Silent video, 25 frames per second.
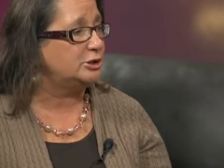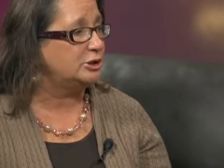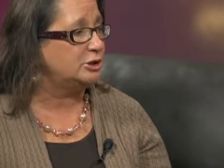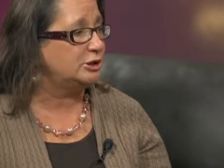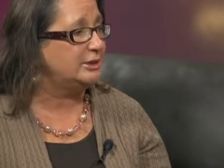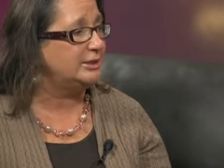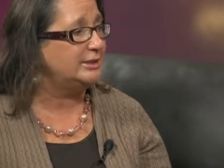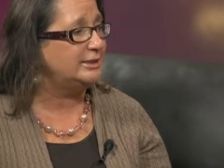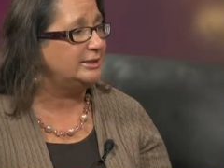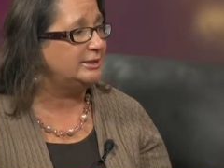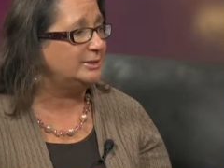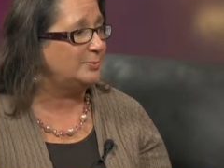
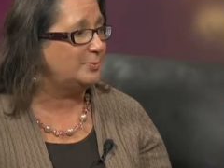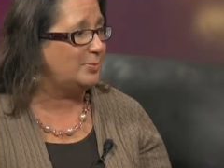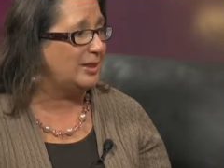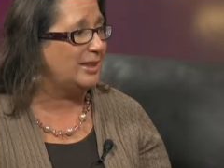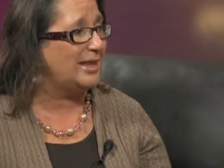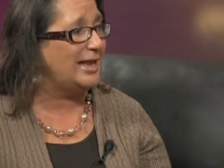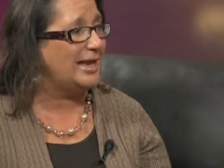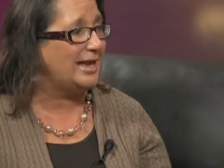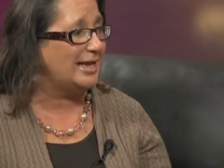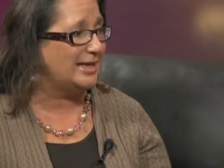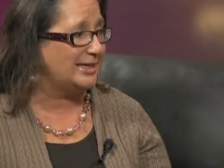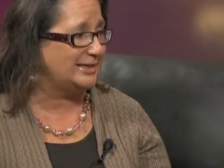cheese
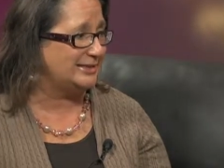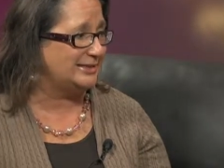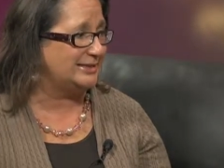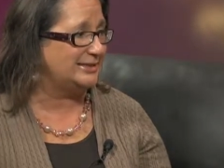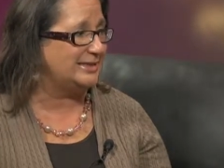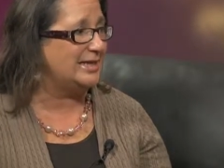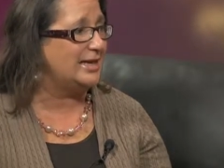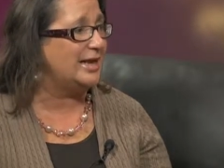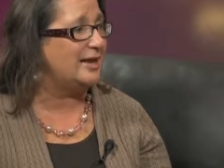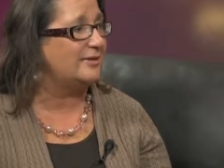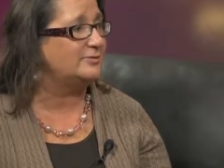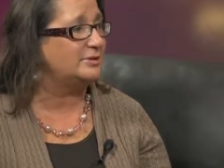plans.
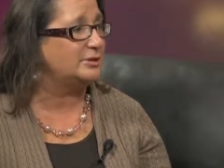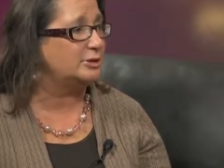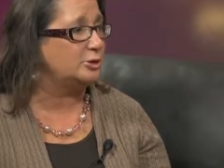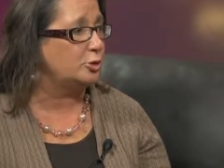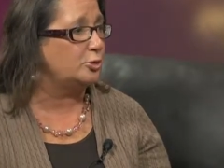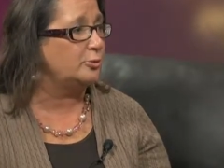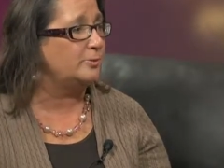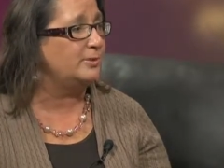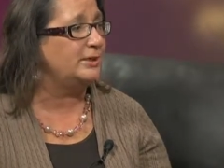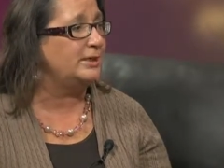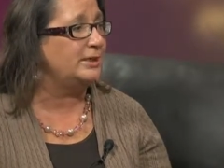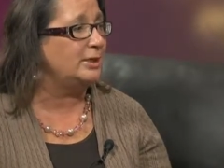They have
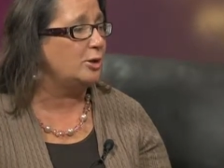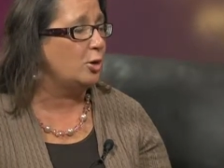so many